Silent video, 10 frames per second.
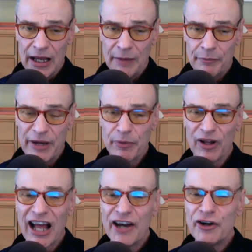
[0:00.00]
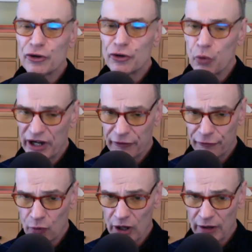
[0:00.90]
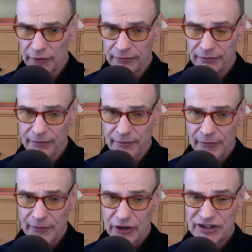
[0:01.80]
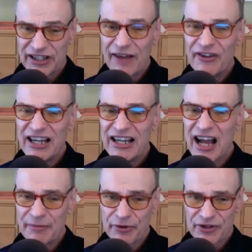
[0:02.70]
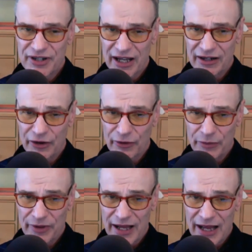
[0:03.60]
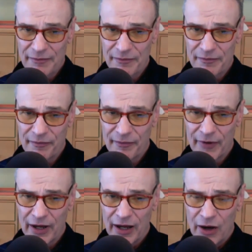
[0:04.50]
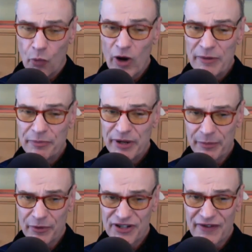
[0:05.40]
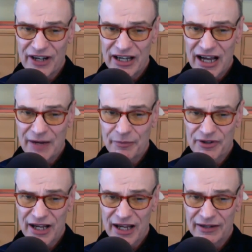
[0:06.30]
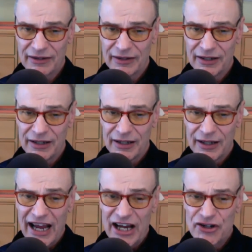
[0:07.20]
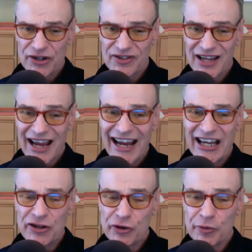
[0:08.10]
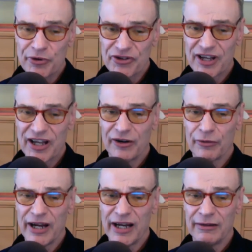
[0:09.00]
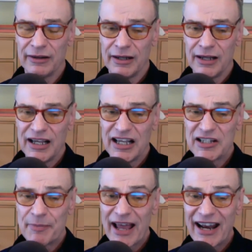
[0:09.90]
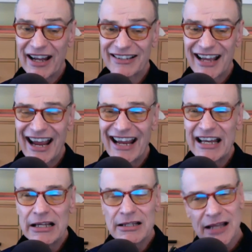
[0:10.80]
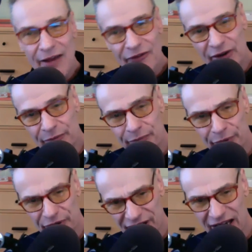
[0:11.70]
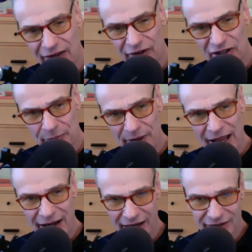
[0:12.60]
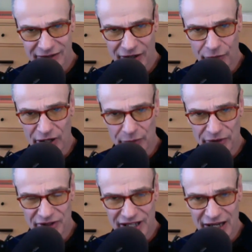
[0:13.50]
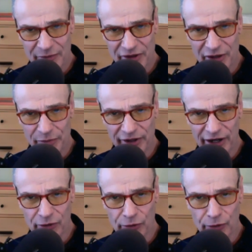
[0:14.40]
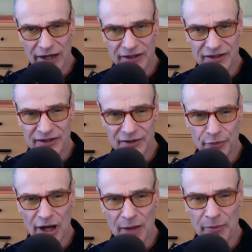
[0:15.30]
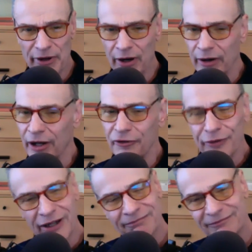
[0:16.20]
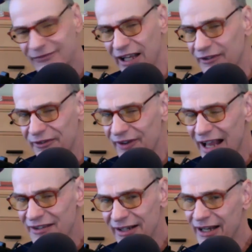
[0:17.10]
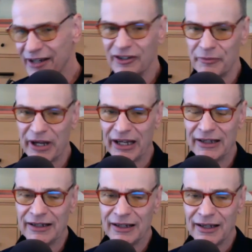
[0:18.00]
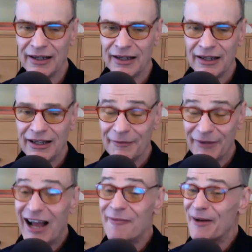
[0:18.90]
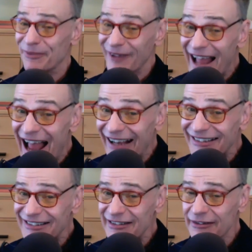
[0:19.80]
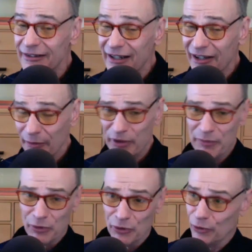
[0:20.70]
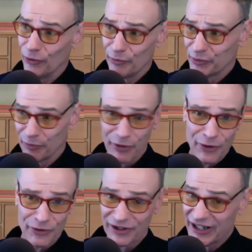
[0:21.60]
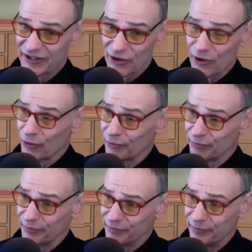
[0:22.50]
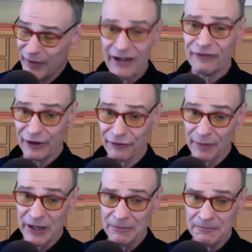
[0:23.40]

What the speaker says: People under 24, 79% agreed with that. White people, 79%. Asians, 82% agreed. Hispanics, 87% of Hispanics agreed with the statement that political correctness is a problem in our country. So that's fascinating to me. But how about Blacks, the people who supposedly so benefit from it?